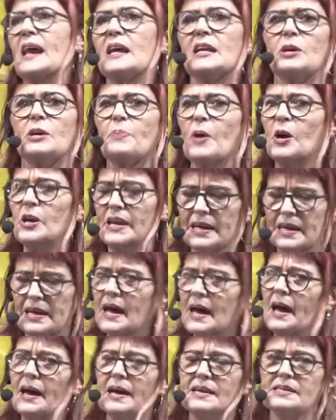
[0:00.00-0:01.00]
anybody
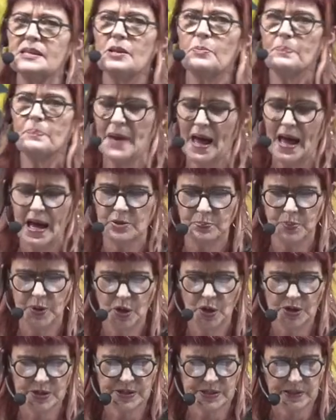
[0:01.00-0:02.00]
here is a bad
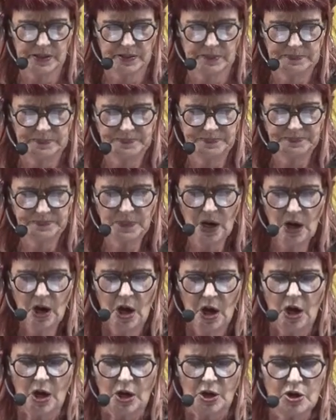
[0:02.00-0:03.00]
person.
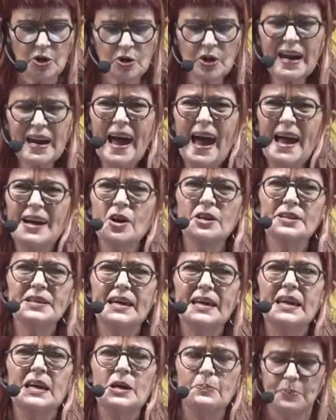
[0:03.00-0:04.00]
You
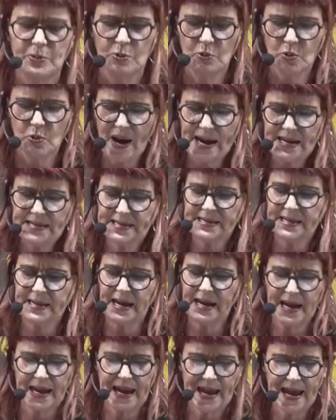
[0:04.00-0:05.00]
cannot keep
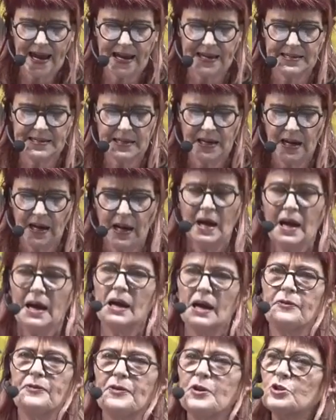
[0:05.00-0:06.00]
racing ahead
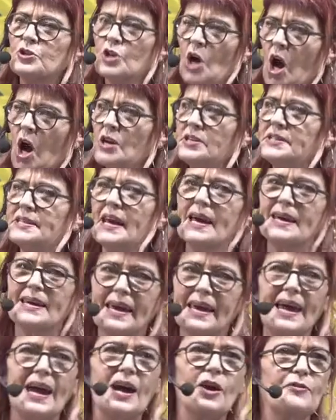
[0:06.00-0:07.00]
if you don't take
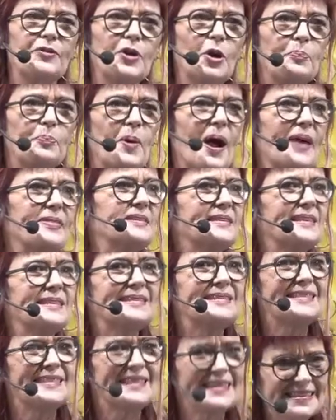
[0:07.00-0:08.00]
care of your brothers
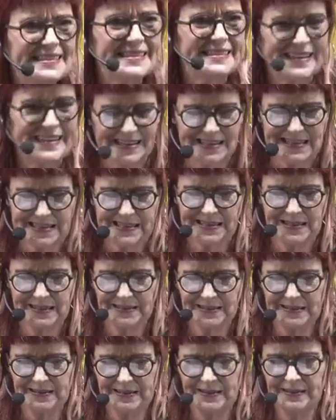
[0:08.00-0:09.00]
and sisters.
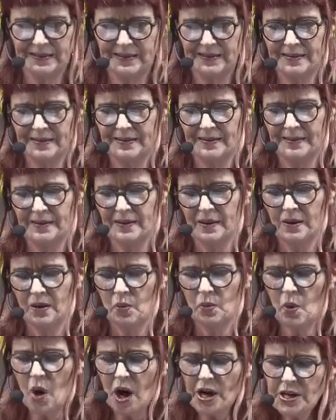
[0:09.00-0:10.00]

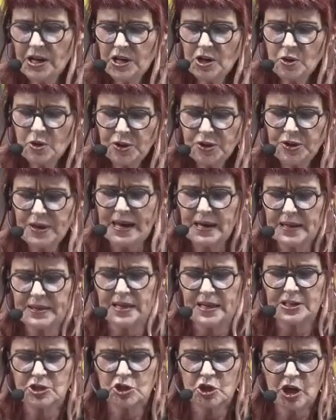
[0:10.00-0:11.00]
What do you think
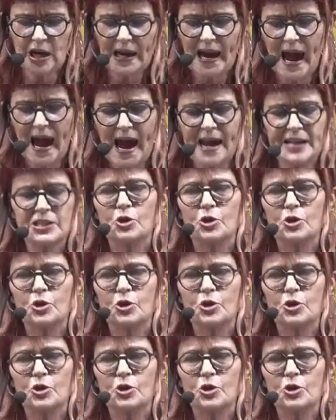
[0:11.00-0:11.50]
the July